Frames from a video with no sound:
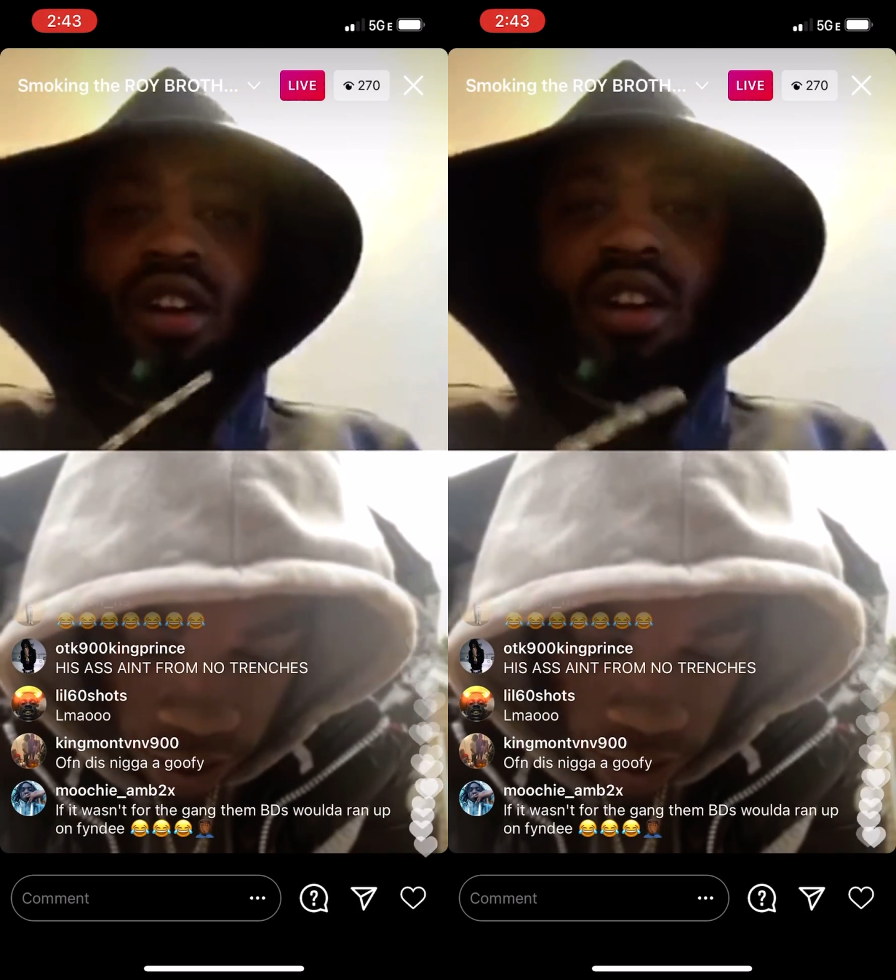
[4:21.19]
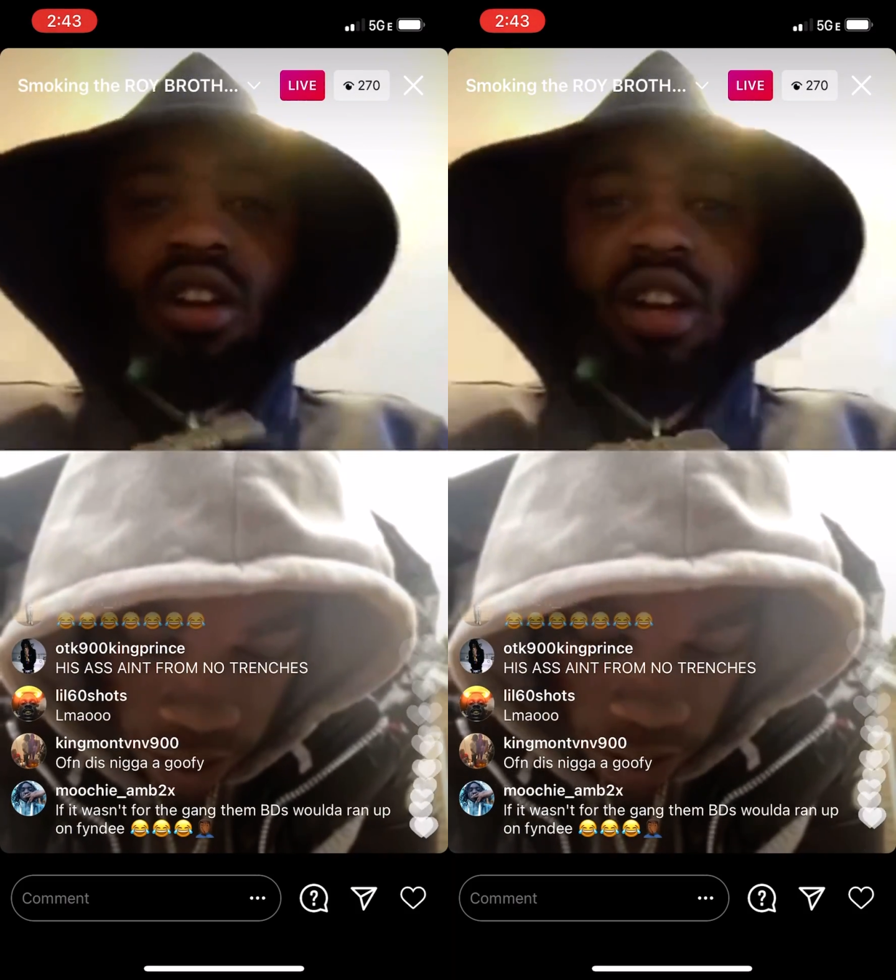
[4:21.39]

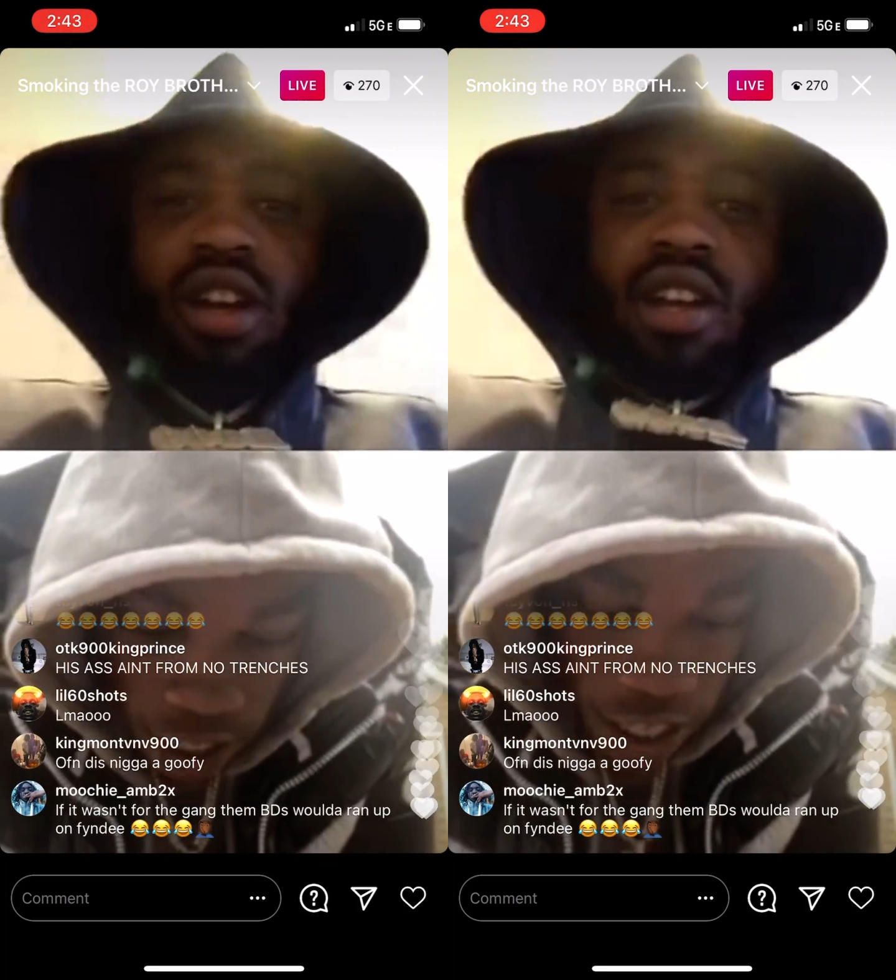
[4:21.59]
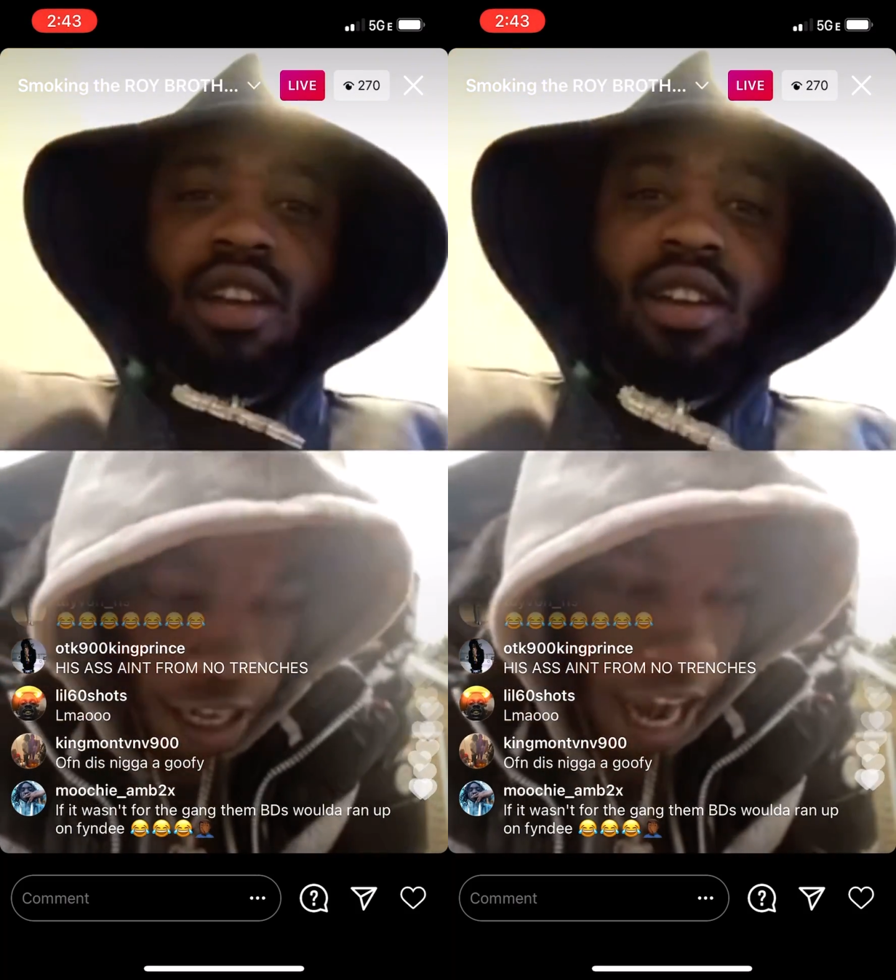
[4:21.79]
Look,
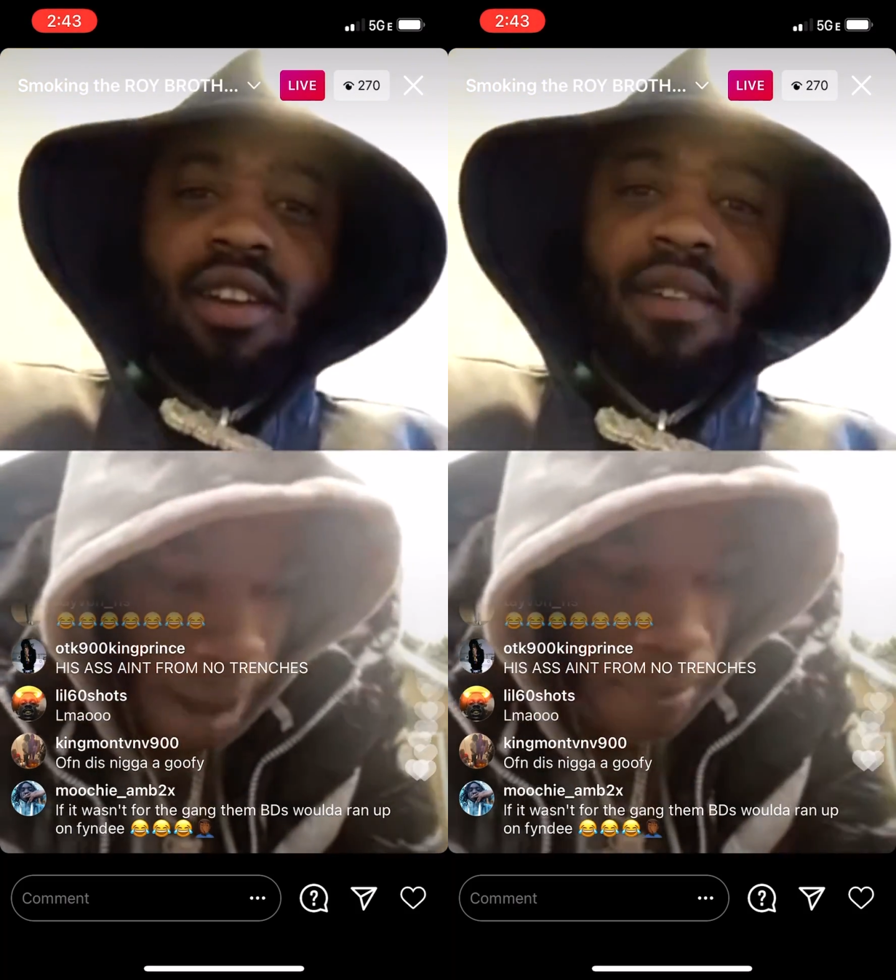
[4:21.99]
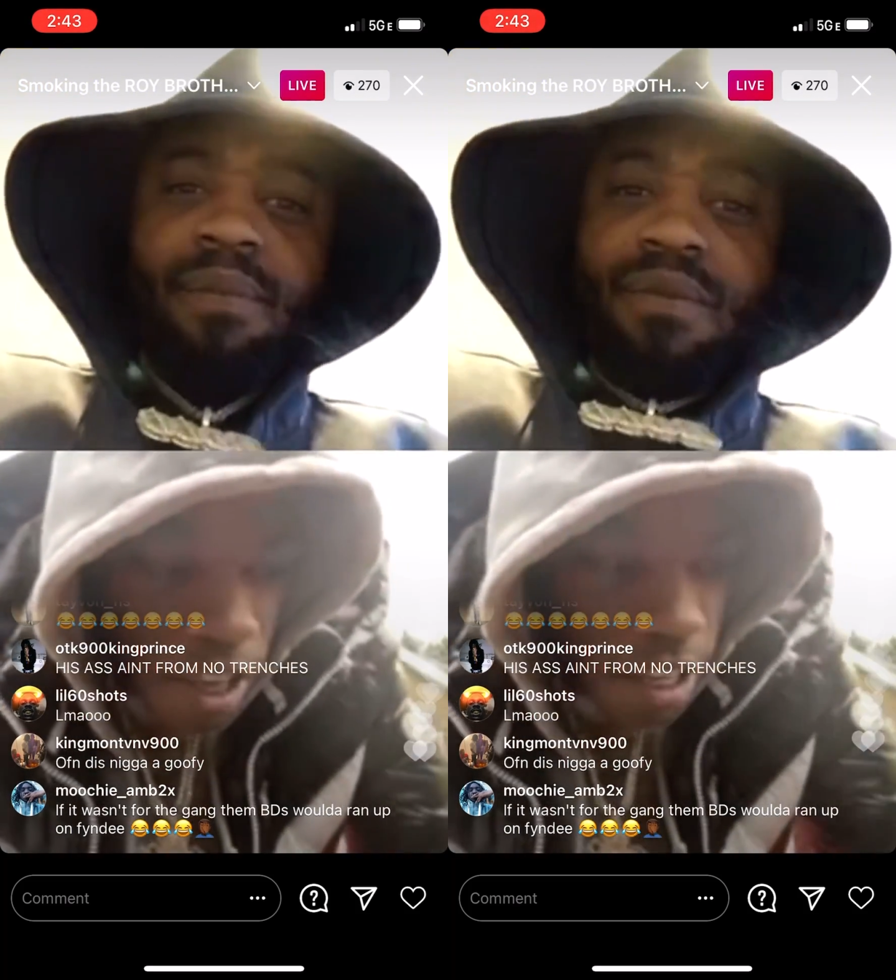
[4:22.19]
I
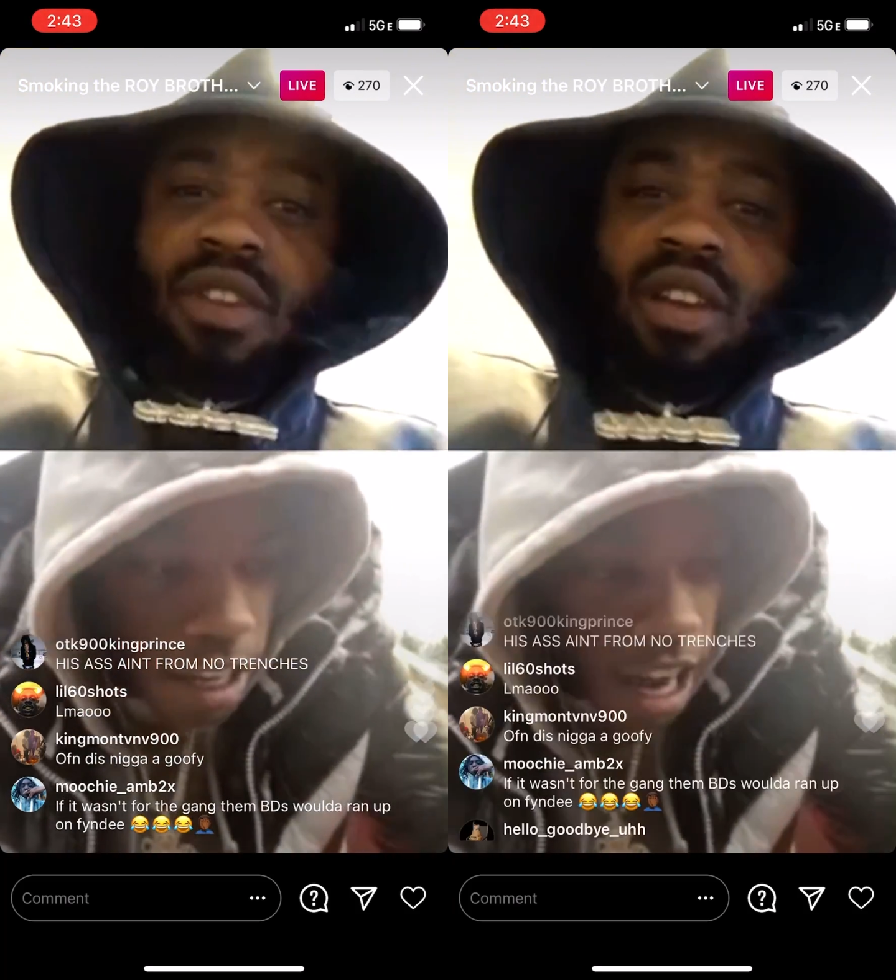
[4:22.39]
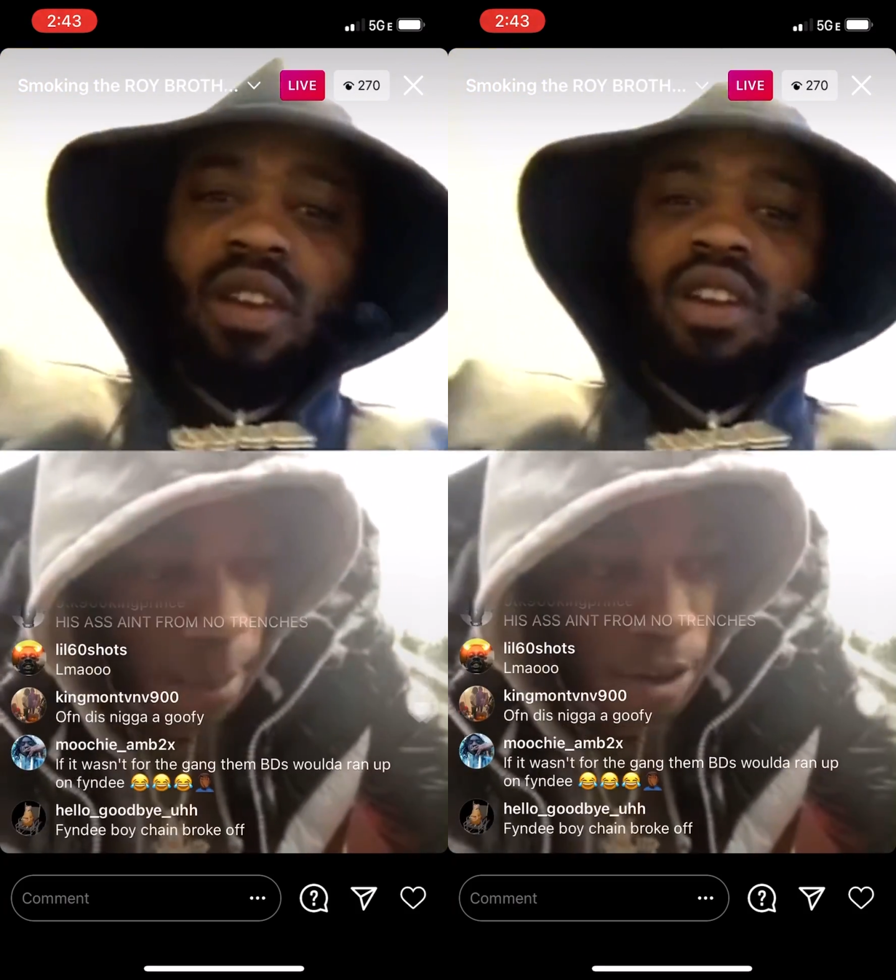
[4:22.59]
be look,
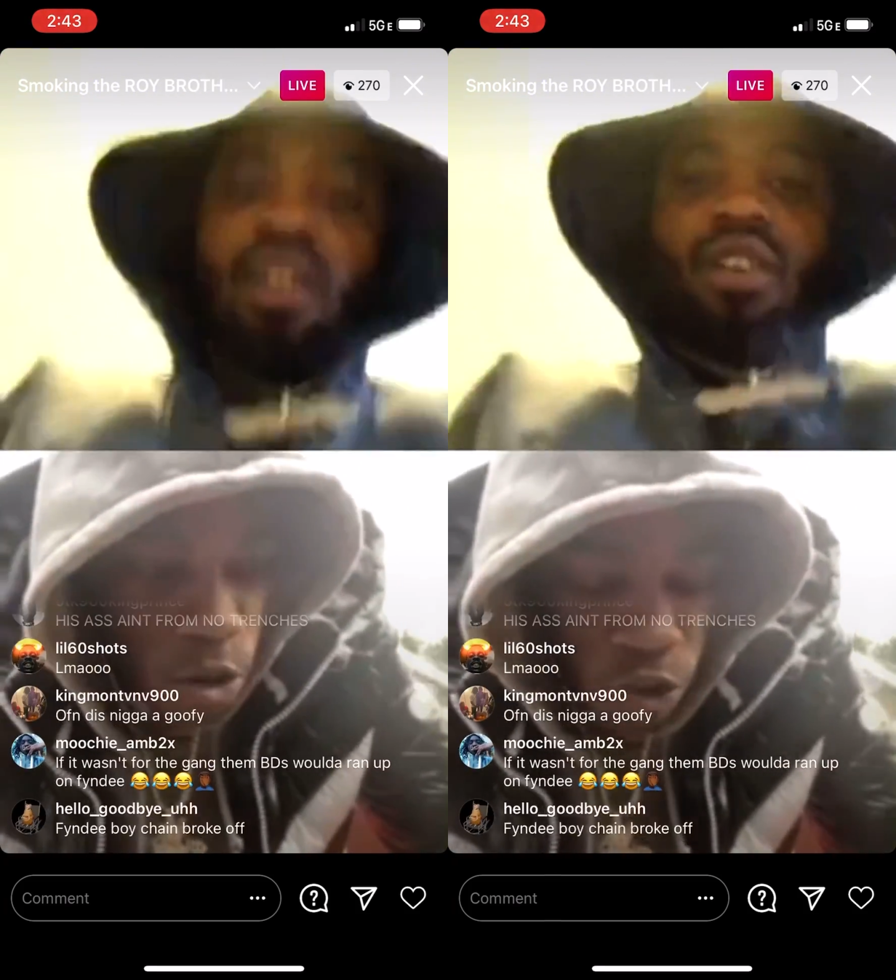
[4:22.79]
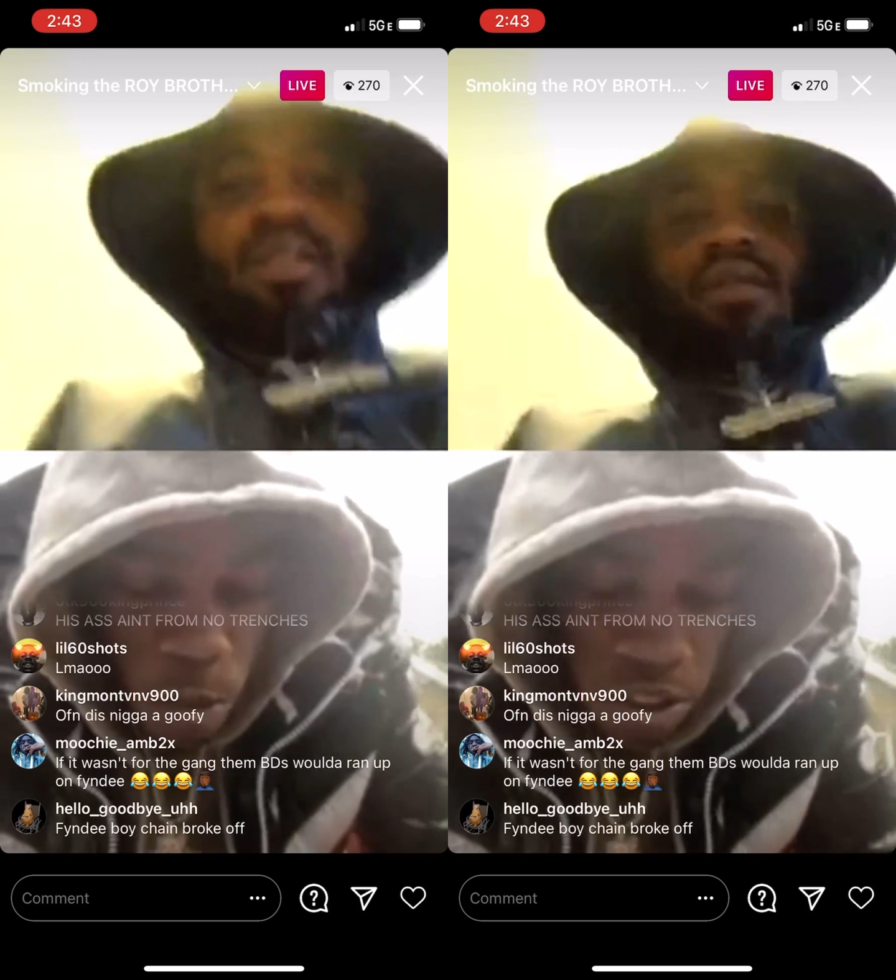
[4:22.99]
I be on the
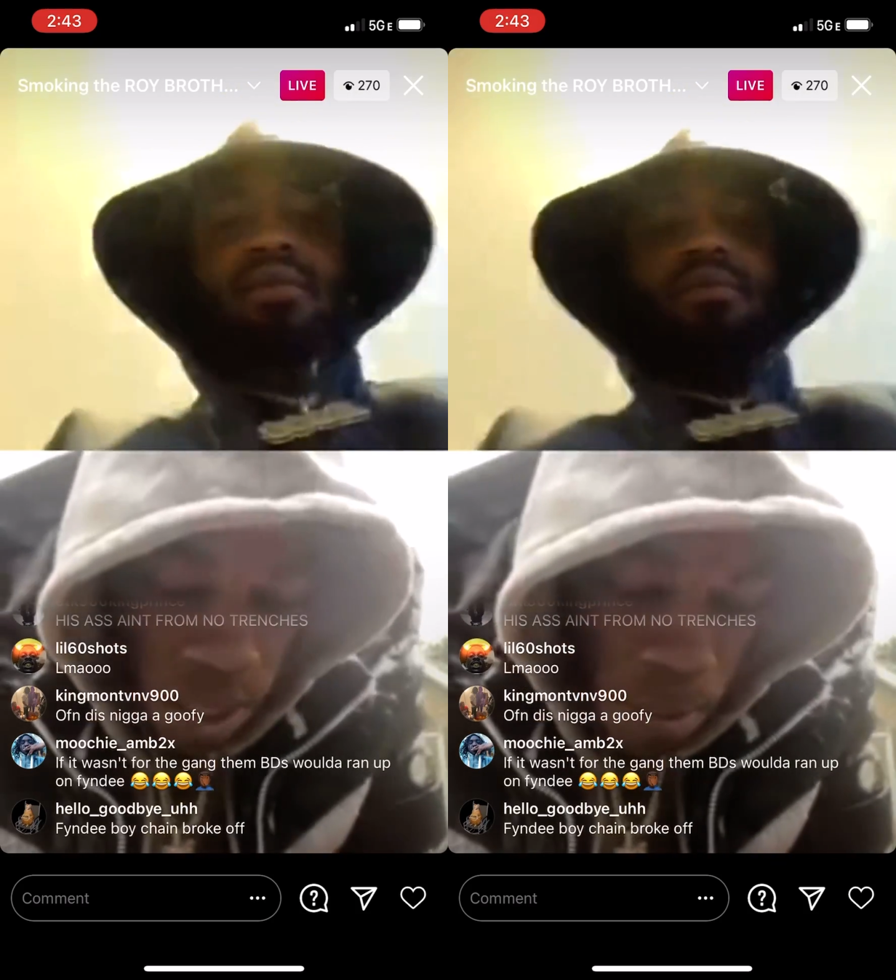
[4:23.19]
phone with Timo